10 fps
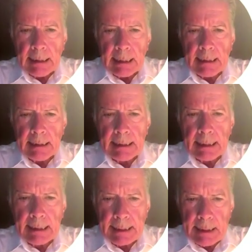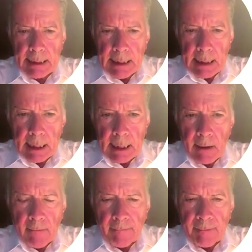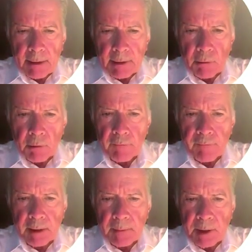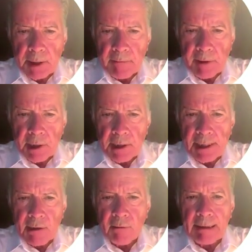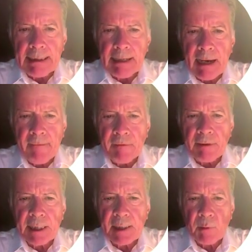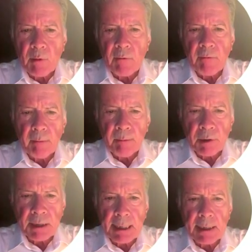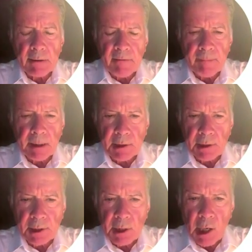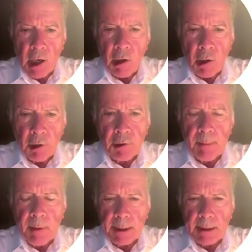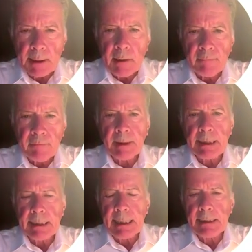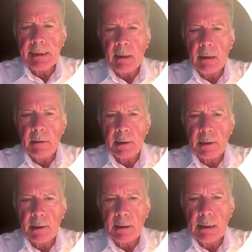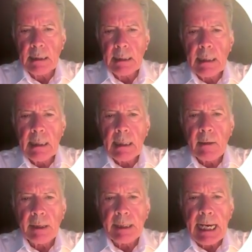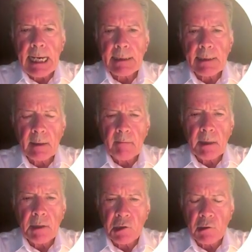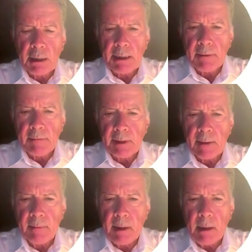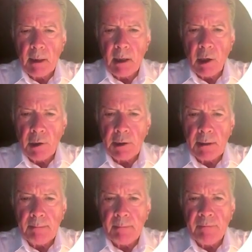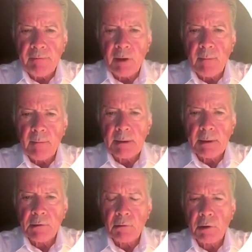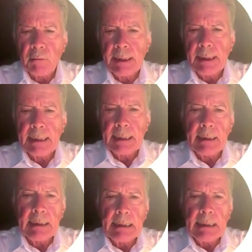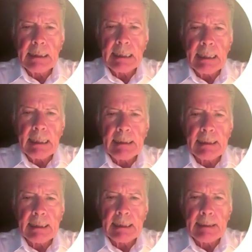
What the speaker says: in case of social fertility preservation, only a very small percent of patients heard about it from their gynecologist, whereas the majority of them heard it from the social media and